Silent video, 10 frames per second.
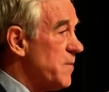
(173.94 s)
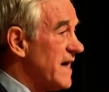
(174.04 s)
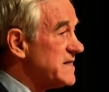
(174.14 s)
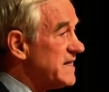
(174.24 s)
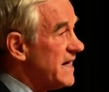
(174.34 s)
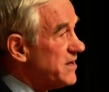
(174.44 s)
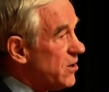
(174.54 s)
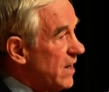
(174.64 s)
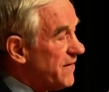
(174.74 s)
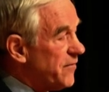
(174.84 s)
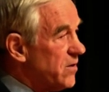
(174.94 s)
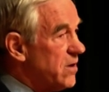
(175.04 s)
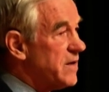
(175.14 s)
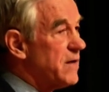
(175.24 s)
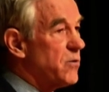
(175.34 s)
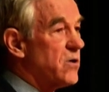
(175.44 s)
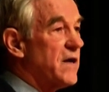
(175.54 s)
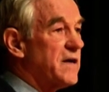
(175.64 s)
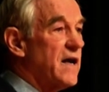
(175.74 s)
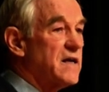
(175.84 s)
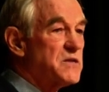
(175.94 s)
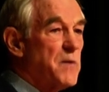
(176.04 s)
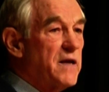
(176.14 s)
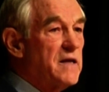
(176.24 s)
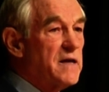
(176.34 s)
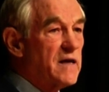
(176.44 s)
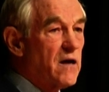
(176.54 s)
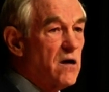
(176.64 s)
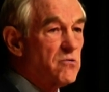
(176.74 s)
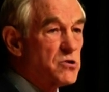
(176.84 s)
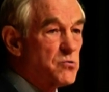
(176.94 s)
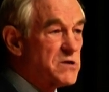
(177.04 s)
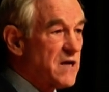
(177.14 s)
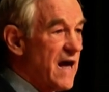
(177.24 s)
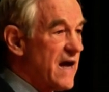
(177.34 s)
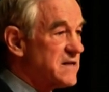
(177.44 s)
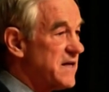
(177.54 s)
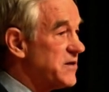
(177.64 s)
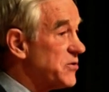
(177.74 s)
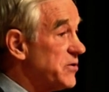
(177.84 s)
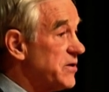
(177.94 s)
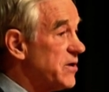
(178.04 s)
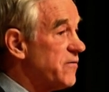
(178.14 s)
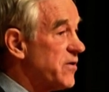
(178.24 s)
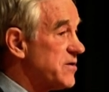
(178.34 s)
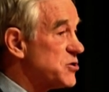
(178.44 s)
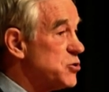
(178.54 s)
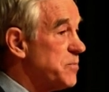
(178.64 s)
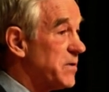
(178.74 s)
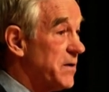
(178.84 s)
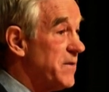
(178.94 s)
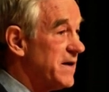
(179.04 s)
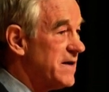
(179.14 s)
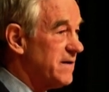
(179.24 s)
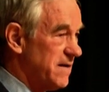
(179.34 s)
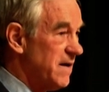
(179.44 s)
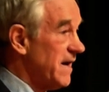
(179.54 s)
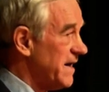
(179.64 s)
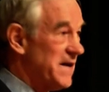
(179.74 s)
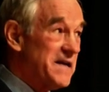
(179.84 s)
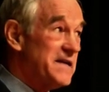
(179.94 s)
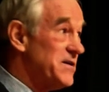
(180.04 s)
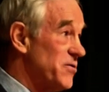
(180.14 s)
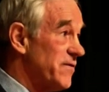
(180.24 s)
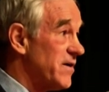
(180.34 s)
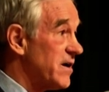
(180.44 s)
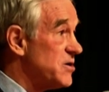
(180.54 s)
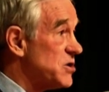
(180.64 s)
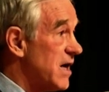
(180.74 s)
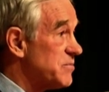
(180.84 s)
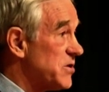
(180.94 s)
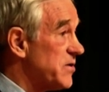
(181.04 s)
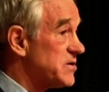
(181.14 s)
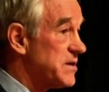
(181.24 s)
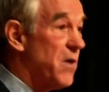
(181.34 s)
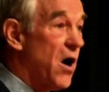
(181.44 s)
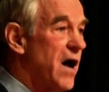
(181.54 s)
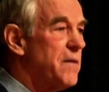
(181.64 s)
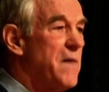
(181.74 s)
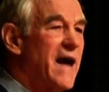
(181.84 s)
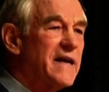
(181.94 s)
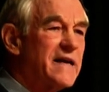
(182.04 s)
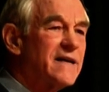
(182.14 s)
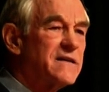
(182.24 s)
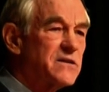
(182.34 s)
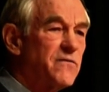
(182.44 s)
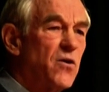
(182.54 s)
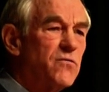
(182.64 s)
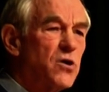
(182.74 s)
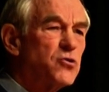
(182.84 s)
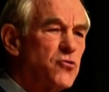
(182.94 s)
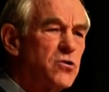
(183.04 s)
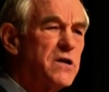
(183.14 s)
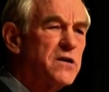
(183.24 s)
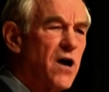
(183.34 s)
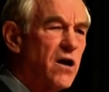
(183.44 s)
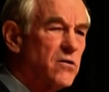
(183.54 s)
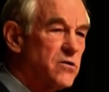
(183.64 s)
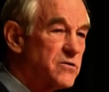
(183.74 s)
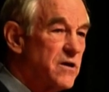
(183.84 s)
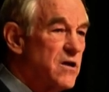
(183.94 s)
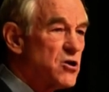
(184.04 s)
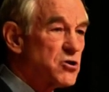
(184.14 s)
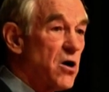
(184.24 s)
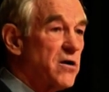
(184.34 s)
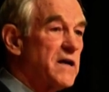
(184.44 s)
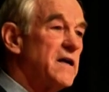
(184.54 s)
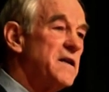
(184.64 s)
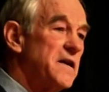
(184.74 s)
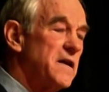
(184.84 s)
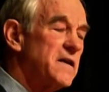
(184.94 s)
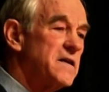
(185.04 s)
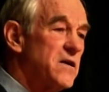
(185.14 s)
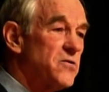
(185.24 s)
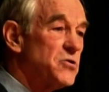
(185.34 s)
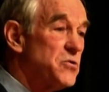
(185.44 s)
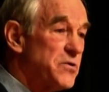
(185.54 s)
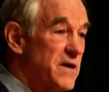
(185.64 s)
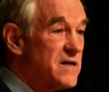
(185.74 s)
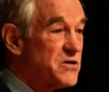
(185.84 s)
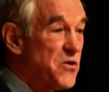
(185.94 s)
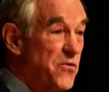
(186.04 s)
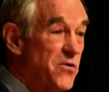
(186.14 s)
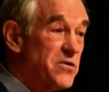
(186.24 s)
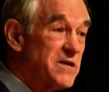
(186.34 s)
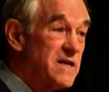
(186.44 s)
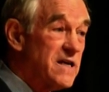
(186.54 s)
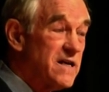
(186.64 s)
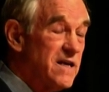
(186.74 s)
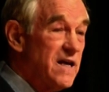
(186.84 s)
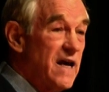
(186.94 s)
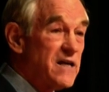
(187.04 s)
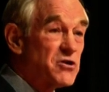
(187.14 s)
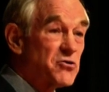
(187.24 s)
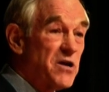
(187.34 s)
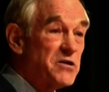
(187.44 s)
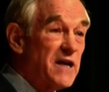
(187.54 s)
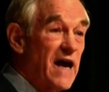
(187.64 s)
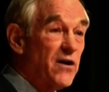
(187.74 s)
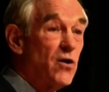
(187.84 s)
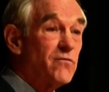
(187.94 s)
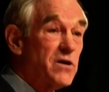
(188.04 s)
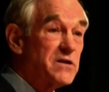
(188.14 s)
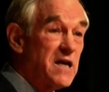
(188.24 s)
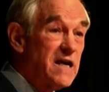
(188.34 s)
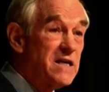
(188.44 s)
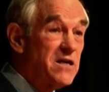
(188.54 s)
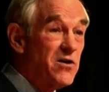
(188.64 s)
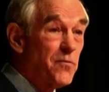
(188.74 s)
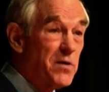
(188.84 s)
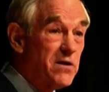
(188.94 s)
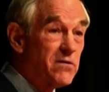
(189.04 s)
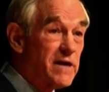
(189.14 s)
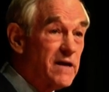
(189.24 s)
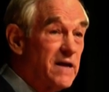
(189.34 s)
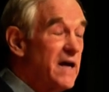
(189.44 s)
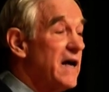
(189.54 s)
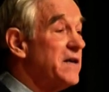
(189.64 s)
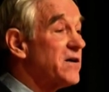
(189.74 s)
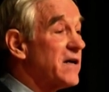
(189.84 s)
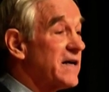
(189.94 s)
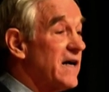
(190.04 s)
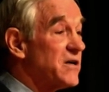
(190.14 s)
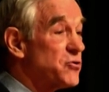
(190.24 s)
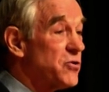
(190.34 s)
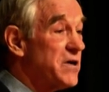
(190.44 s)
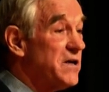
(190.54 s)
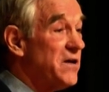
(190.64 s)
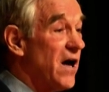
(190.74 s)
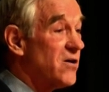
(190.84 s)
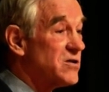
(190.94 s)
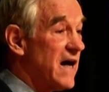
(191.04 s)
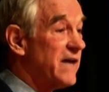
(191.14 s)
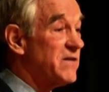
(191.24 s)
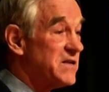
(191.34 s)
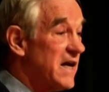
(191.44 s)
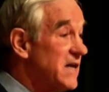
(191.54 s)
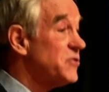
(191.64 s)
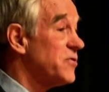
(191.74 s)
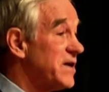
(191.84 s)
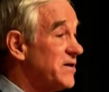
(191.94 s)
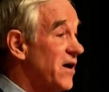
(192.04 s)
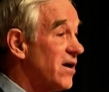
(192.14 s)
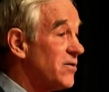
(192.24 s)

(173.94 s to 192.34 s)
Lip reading: I say, no, I've heard they were going cutting spending. Congress was lax. They turned it over to the super committee, and they didn't do a very good job. So there's automatic cuts of over $1 trillion starting in the year 2013 and stretching out over a 10-year period, and they're going to cut $1 trillion out of a $10 trillion